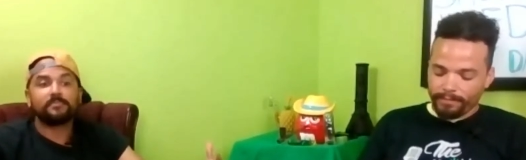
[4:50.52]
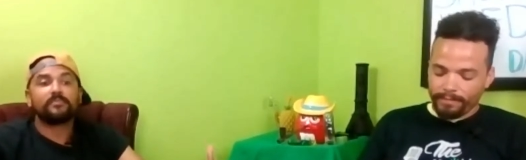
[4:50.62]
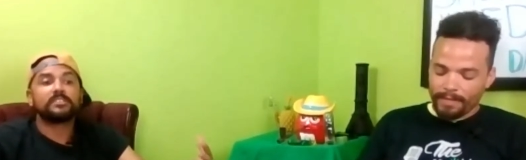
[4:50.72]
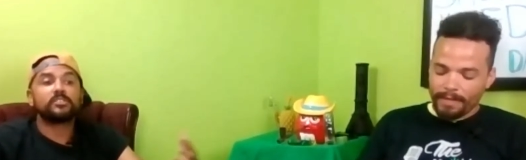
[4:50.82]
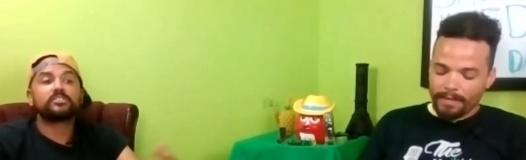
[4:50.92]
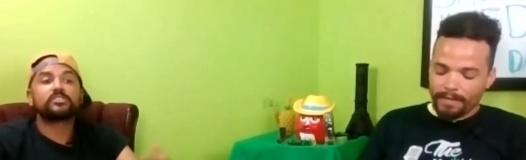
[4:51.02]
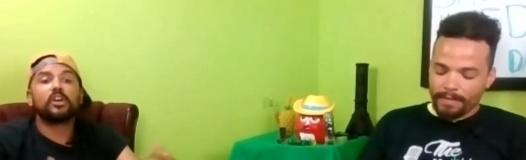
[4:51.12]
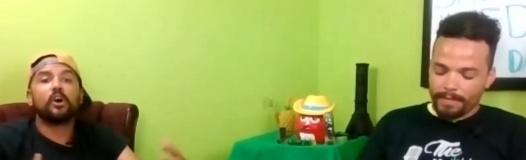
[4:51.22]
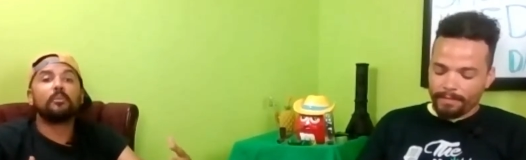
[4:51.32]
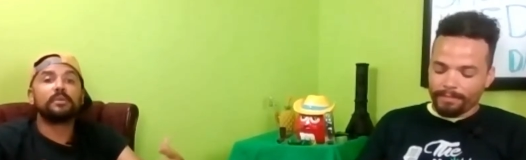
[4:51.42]
Speaker 1: this is going to
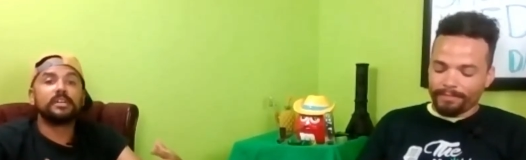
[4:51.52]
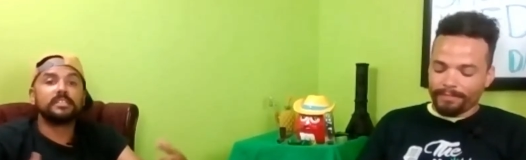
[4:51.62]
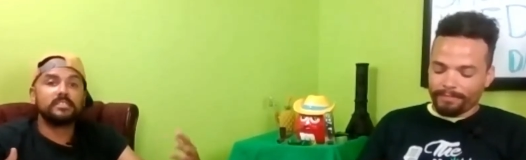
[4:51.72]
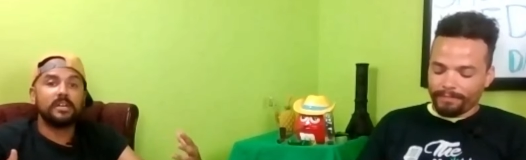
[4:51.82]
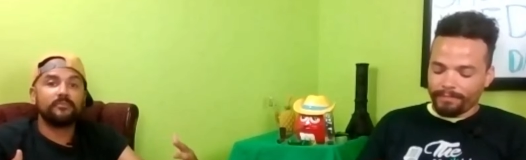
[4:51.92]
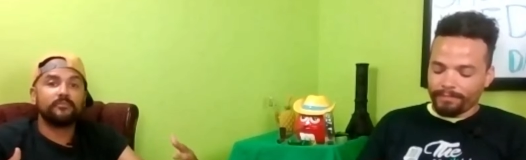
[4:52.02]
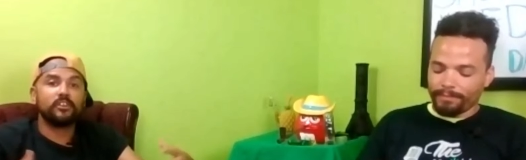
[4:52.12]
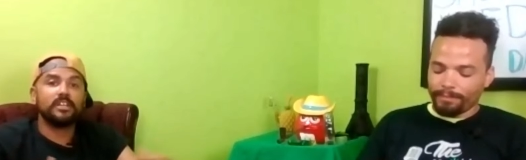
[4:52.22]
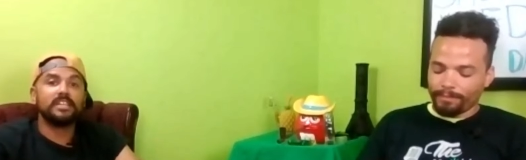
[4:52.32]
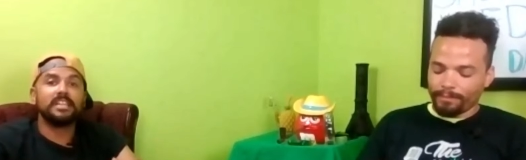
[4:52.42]
open us up for
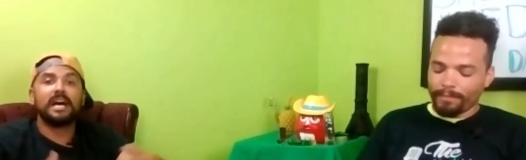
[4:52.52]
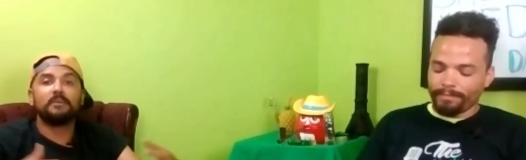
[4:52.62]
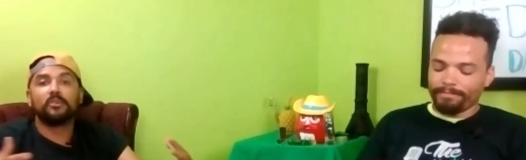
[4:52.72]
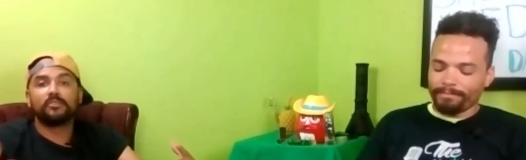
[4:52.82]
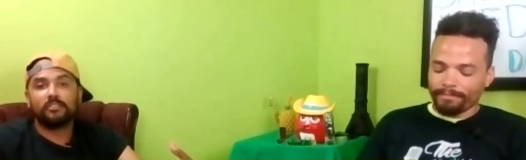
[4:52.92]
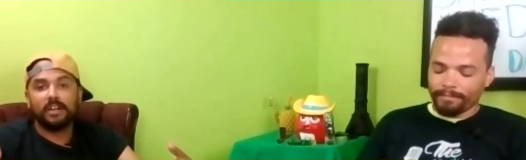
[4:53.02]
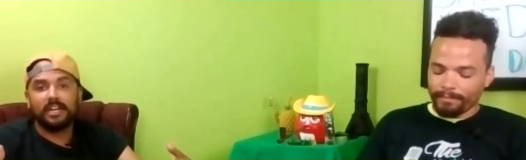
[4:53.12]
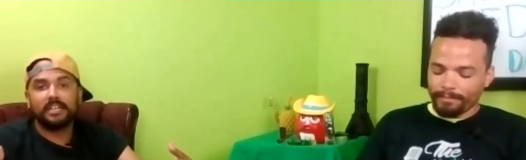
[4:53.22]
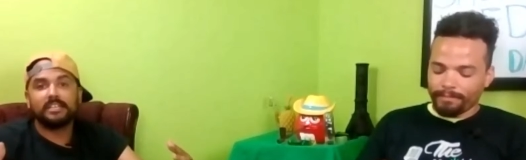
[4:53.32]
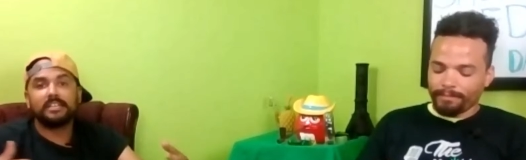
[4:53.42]
a lot more
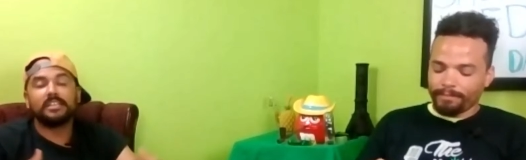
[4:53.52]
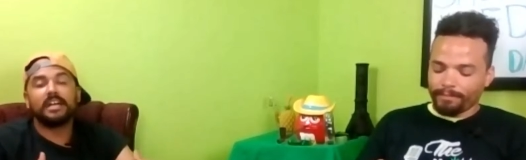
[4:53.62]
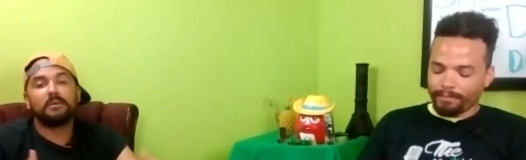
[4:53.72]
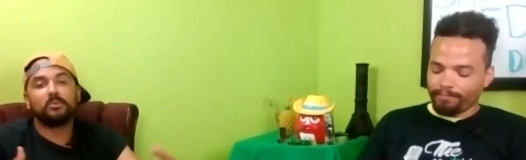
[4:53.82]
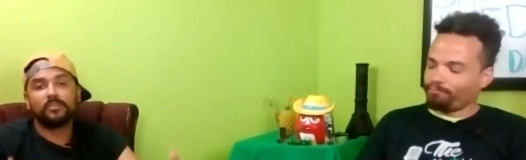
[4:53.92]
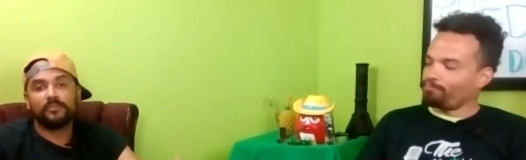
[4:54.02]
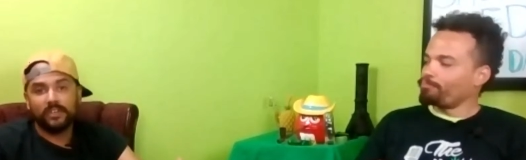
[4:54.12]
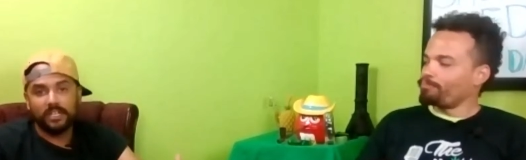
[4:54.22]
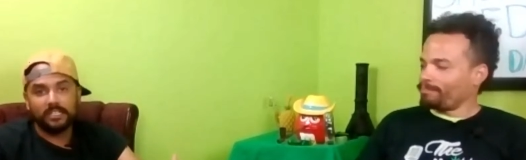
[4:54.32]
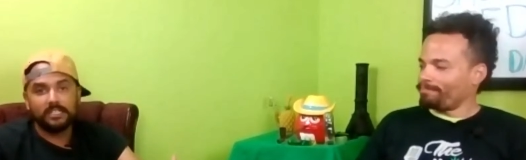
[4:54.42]
variety, a lot more
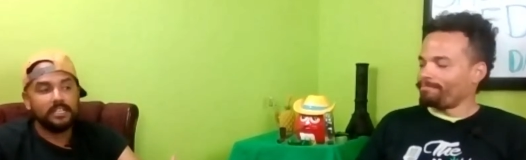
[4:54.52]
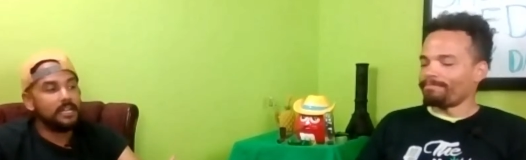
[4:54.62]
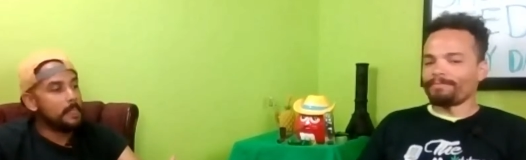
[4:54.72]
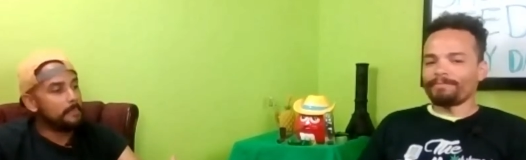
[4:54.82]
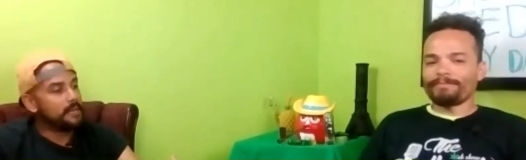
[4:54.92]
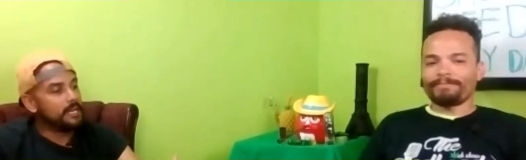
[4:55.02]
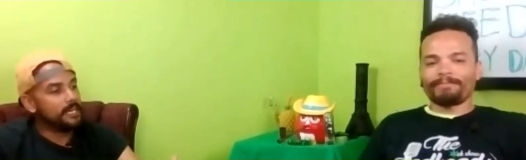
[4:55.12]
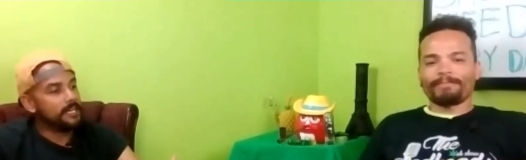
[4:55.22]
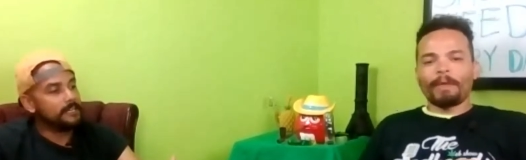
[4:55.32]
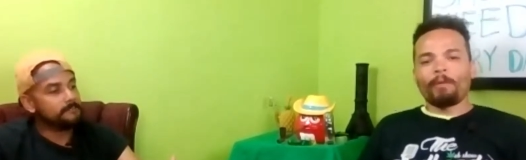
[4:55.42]
fun.
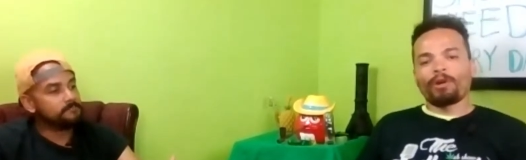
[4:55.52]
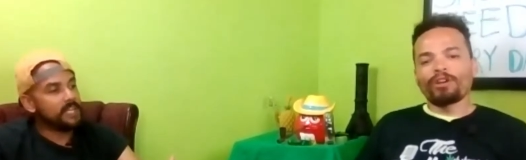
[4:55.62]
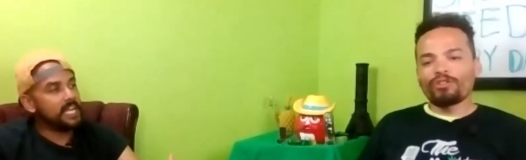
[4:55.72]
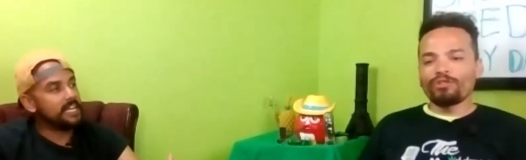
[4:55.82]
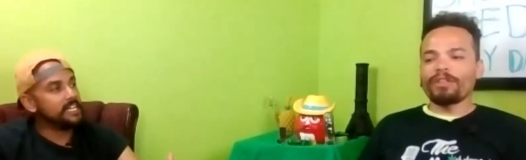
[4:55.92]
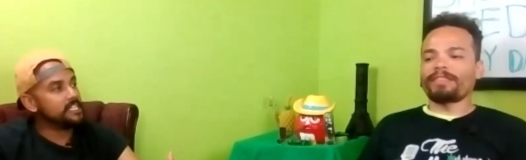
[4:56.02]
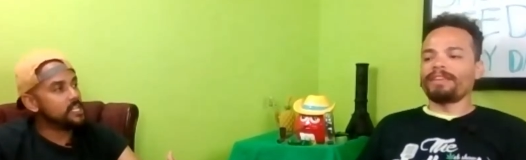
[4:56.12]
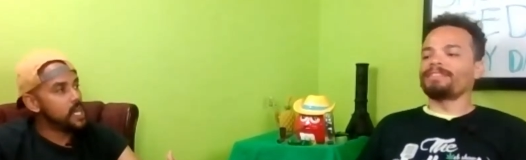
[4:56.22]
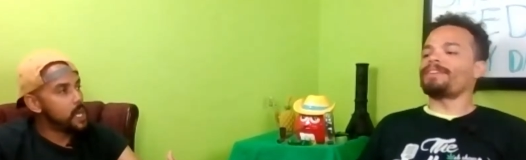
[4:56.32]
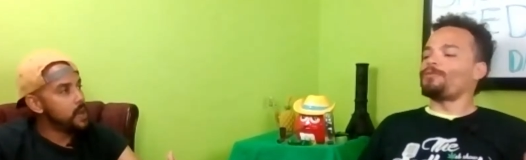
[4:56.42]
Um, We're gonna do and, the
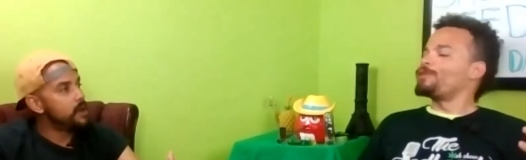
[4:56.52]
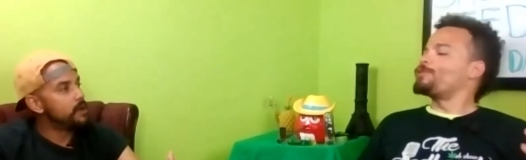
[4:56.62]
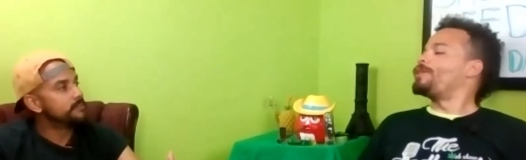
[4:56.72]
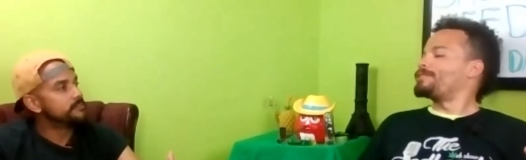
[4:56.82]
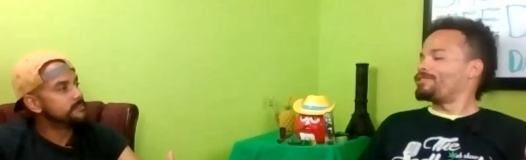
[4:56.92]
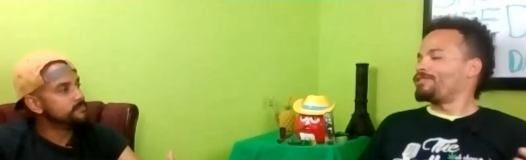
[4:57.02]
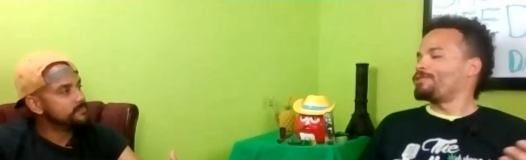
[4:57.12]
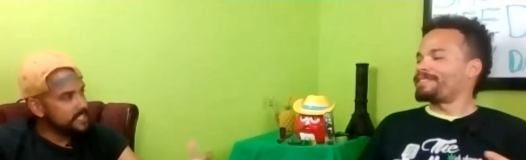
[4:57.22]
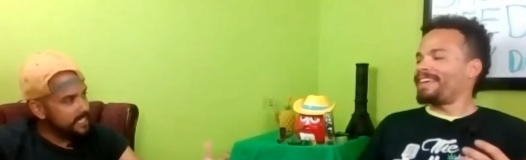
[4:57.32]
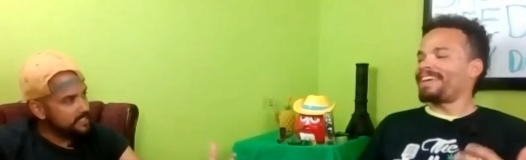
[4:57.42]
Speaker 2: things that we want to do. We're
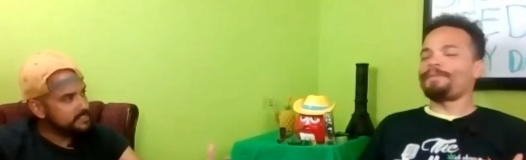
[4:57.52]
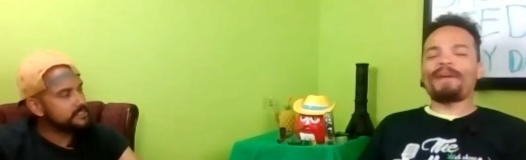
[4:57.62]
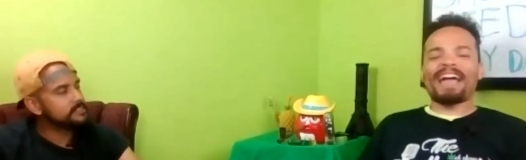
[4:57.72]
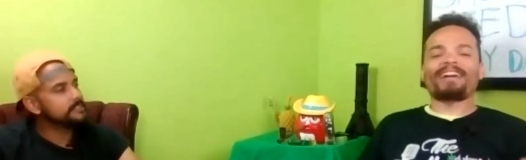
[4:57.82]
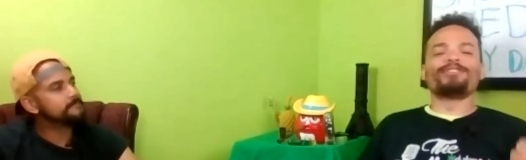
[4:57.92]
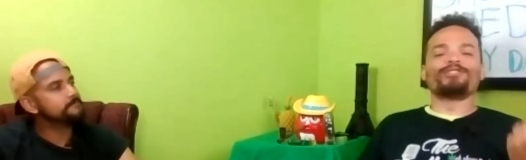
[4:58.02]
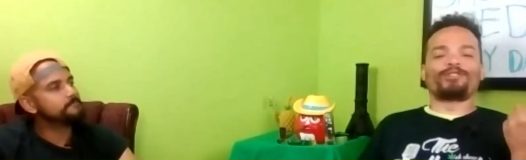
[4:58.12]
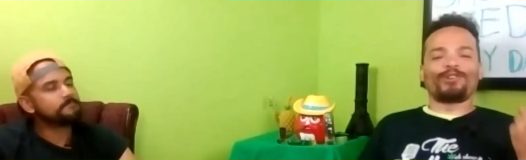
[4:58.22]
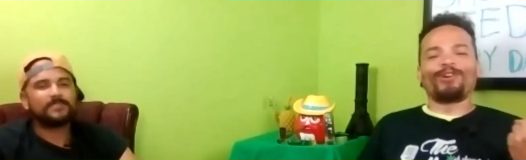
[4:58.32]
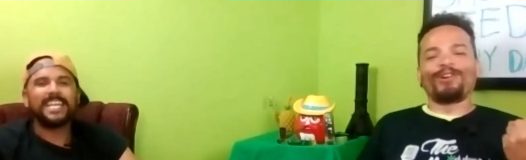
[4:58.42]
yes. taking back
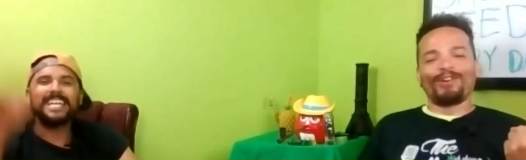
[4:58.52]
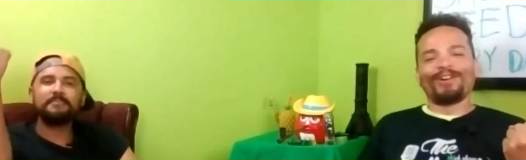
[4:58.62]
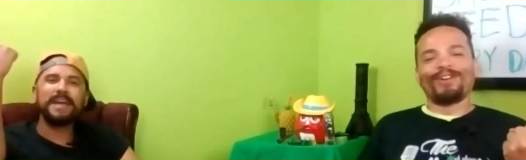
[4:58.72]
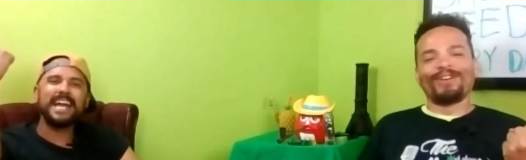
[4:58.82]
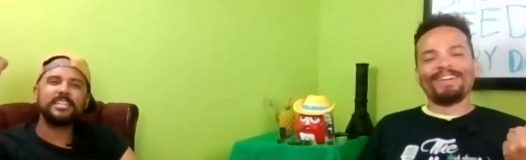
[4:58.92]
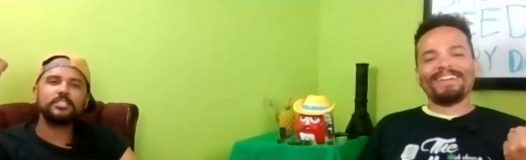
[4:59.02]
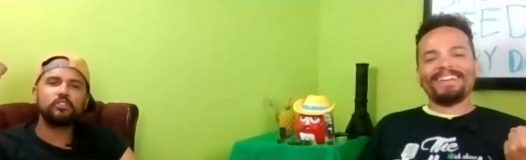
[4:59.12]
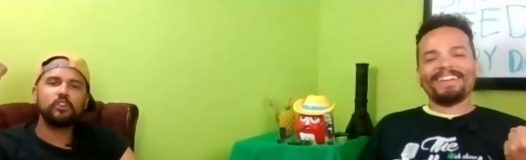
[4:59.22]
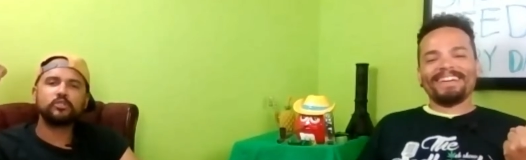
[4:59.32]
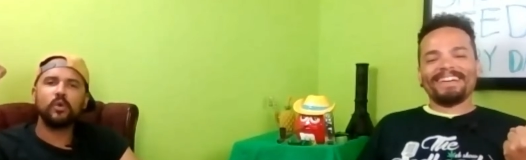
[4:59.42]
control. Taking back
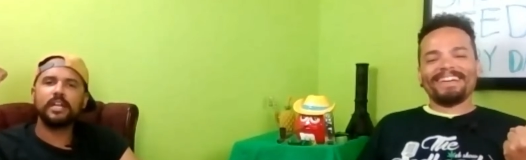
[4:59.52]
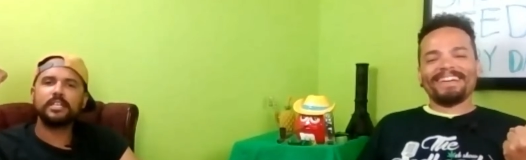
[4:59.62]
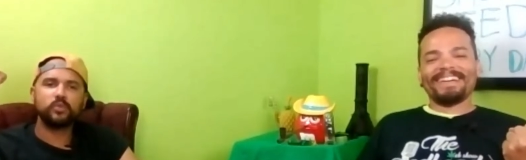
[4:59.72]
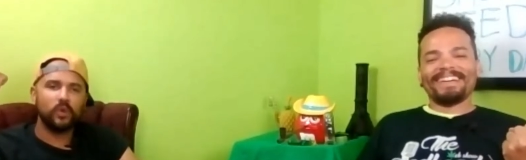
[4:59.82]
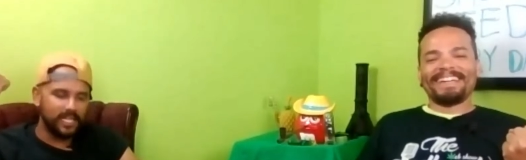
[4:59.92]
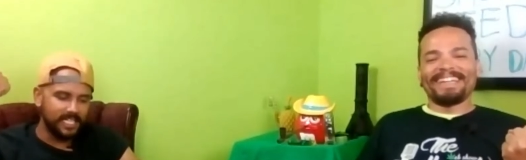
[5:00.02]
Speaker 1: control. 2020